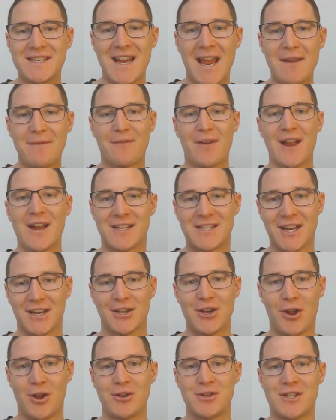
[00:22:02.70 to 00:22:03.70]
a deepfake
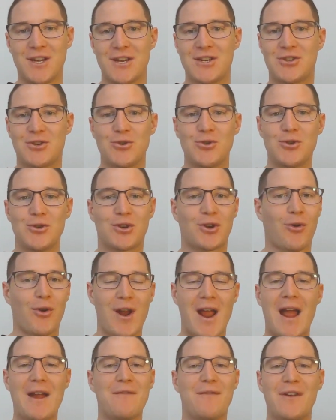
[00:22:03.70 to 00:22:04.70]
technology to
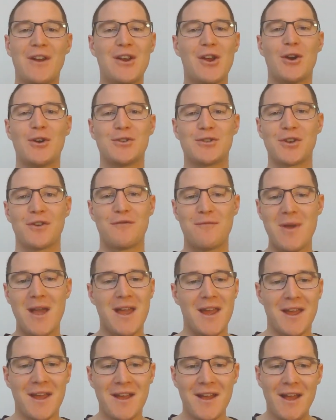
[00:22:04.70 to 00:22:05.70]
create videos of
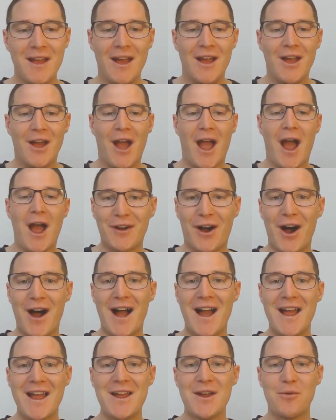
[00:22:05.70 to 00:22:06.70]
me.
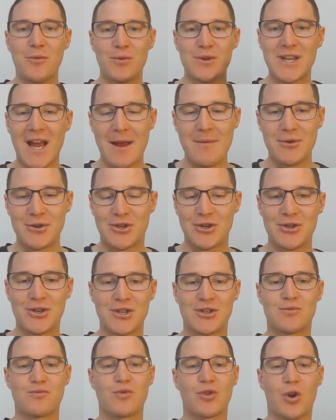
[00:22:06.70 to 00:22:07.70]
I was able to
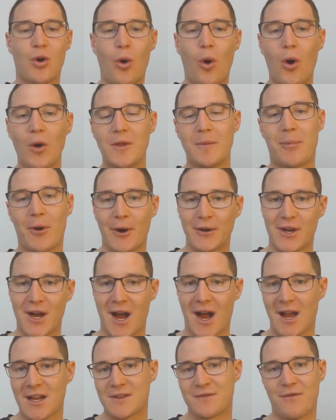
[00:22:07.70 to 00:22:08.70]
just record the
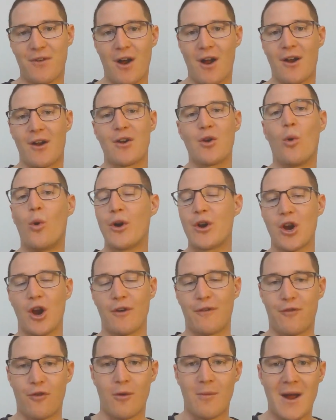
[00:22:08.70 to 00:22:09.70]
podcast via an
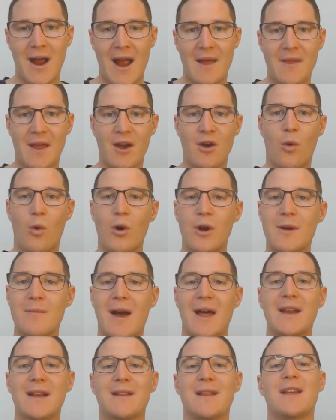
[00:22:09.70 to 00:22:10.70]
audio format, and then it
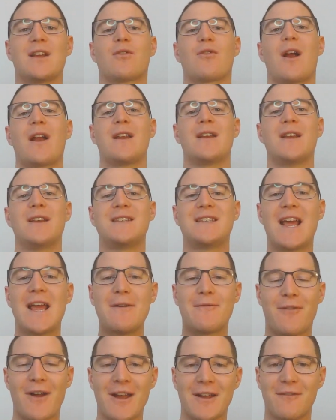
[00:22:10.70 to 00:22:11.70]
automatically created a
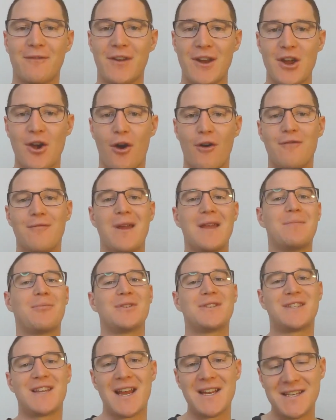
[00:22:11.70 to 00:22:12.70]
deepfake video of me
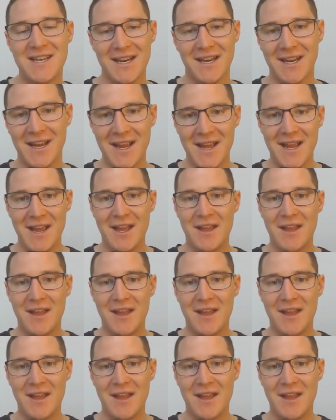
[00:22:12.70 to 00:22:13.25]
presenting